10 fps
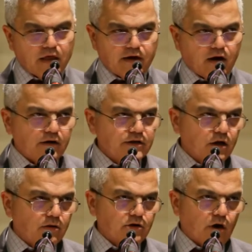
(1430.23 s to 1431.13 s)
There are
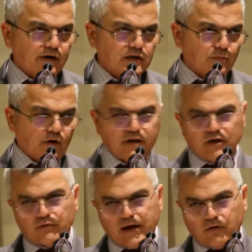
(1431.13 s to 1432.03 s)
no
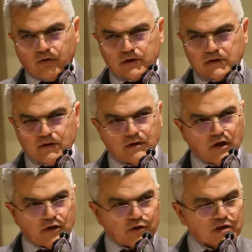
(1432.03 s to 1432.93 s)
corresponding records
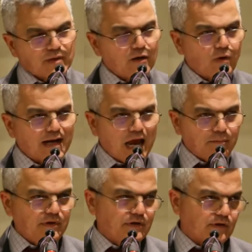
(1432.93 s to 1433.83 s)
to explain what
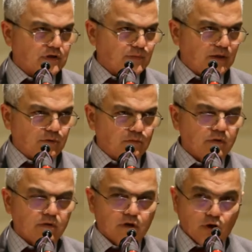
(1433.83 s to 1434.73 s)
happened to those
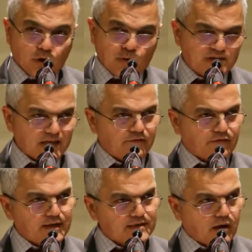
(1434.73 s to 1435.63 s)
people who were sent,
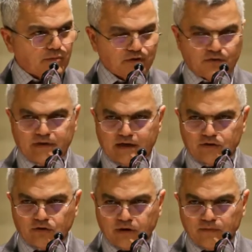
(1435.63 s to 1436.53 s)
for example, to
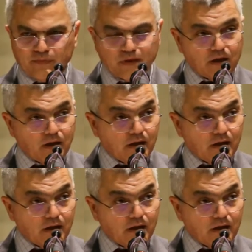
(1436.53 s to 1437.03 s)
Derzor.